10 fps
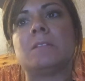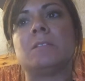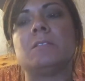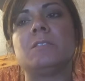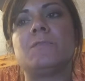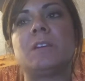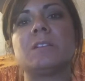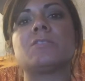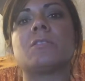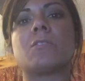The
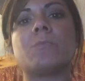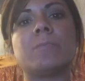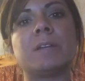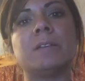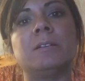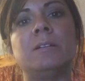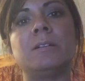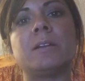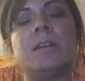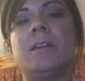effects are real
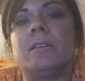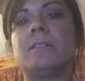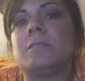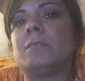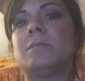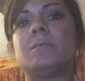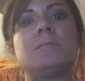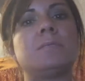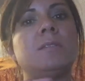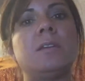and
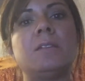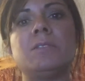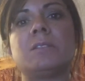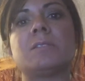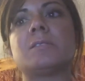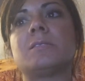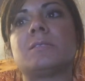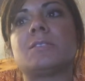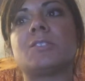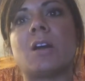the evidence is
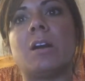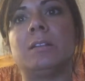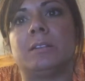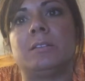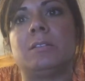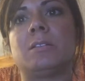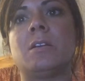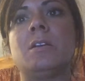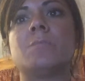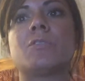solid,
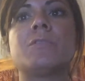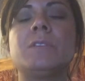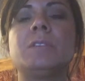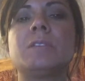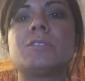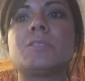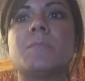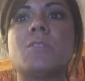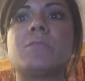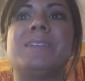proving that
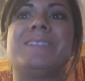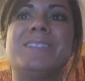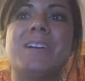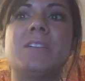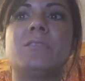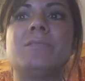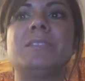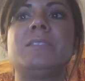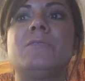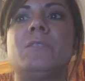smoking not
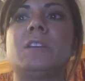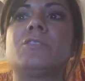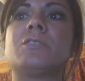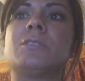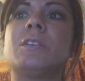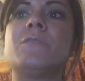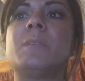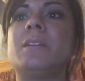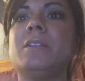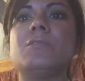only affects yourself
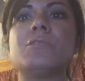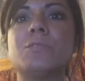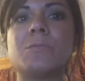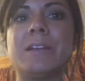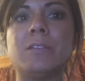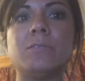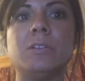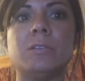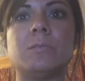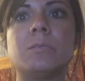but others around you.